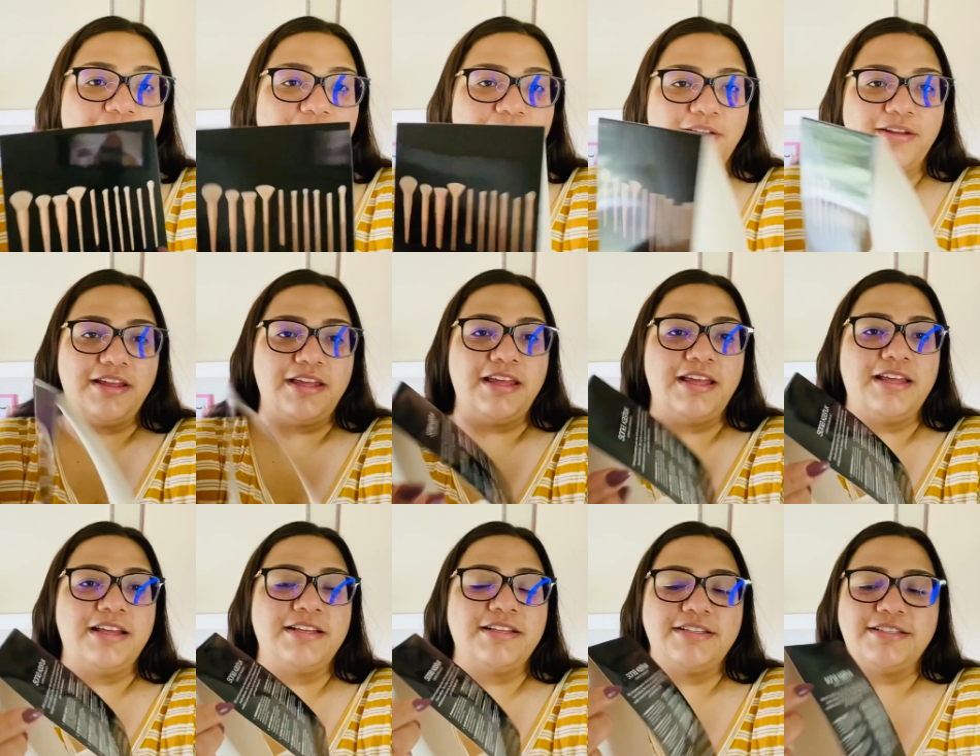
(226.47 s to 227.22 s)

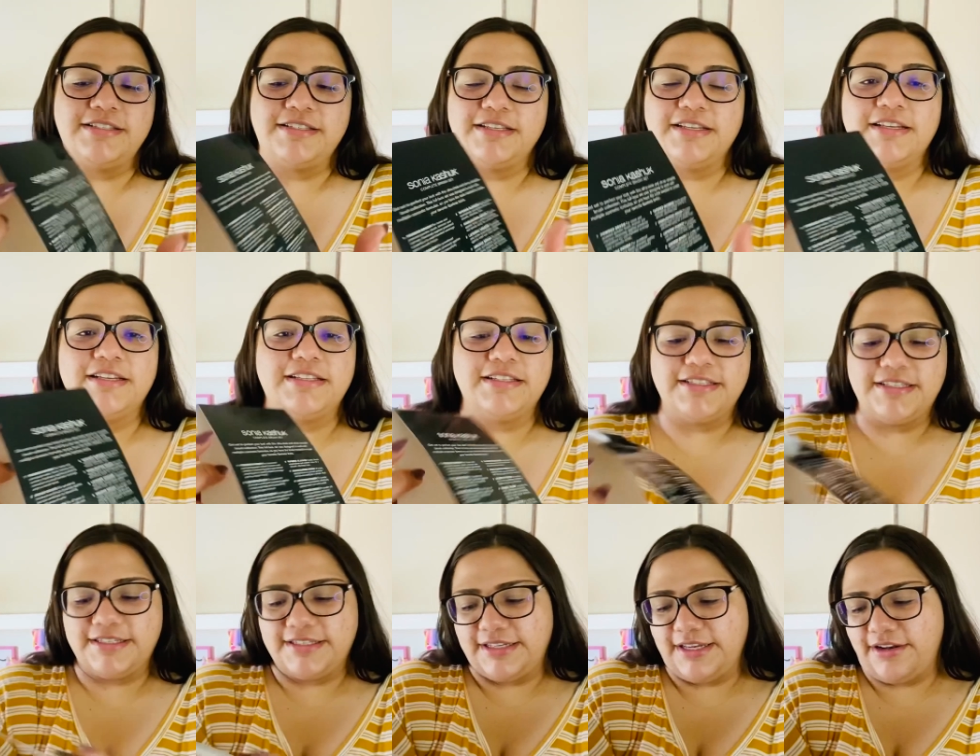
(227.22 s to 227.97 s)
is
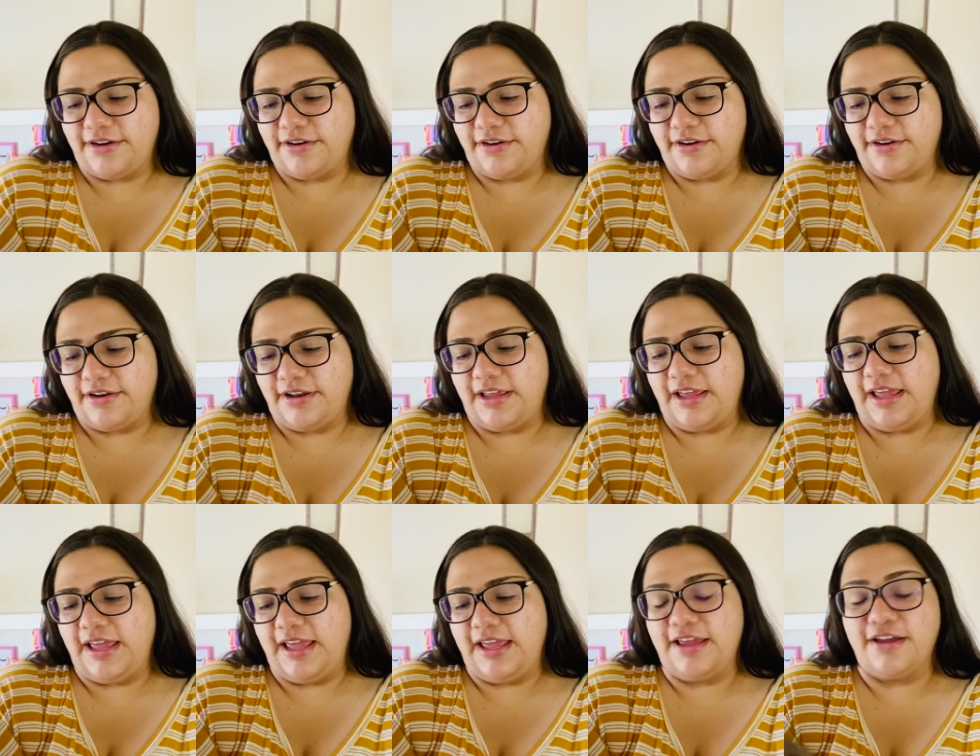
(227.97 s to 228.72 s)
considered
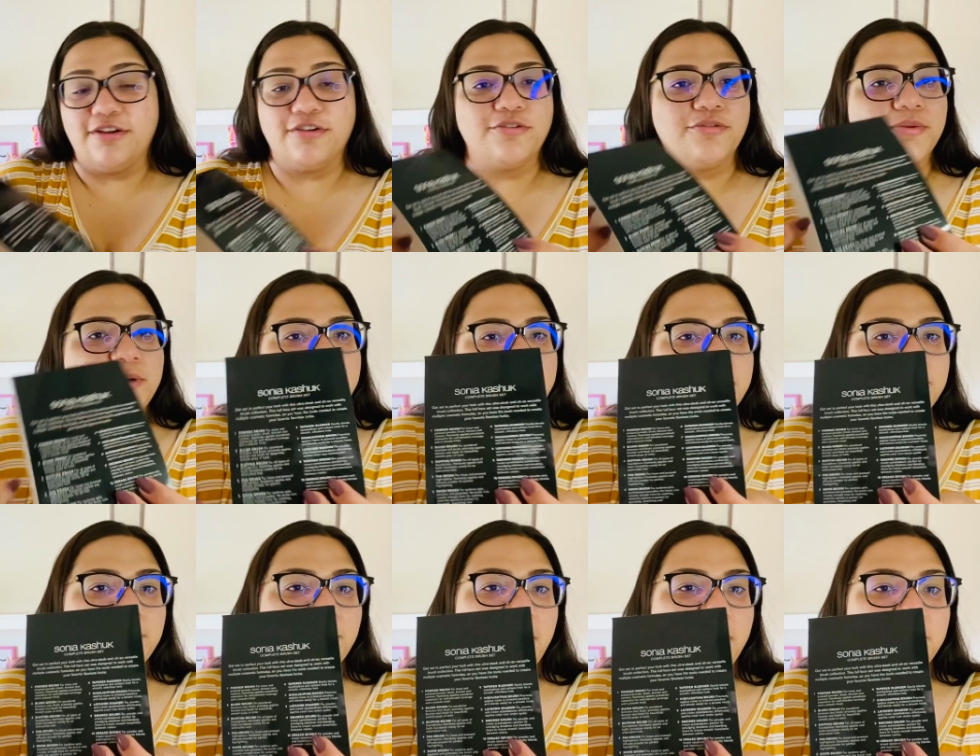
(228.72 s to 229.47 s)
a crease
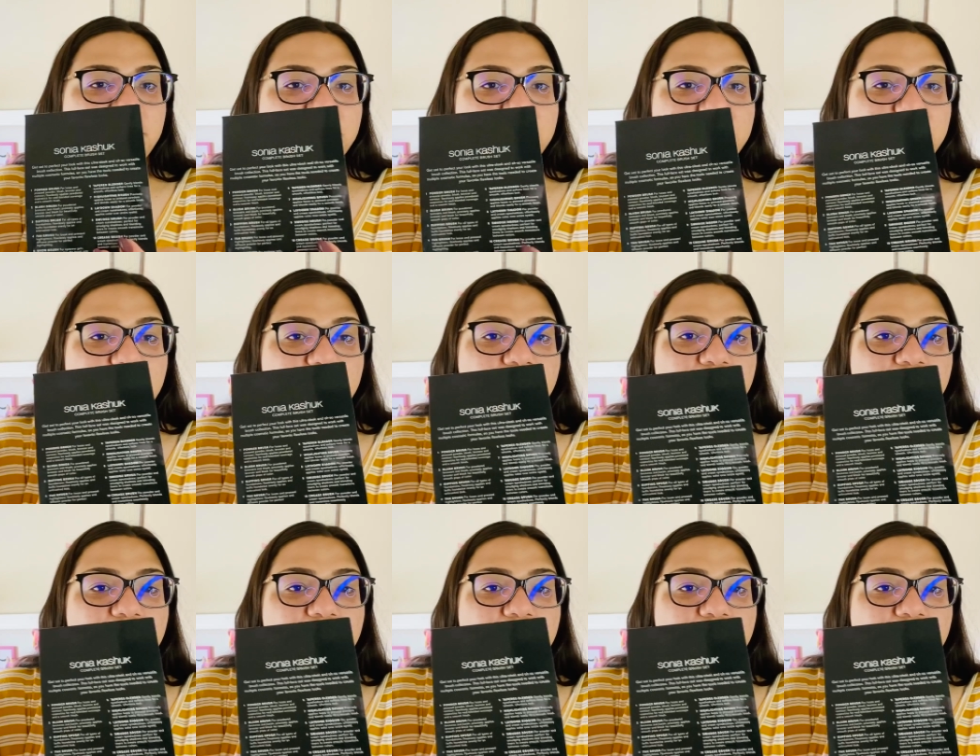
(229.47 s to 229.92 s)
brush.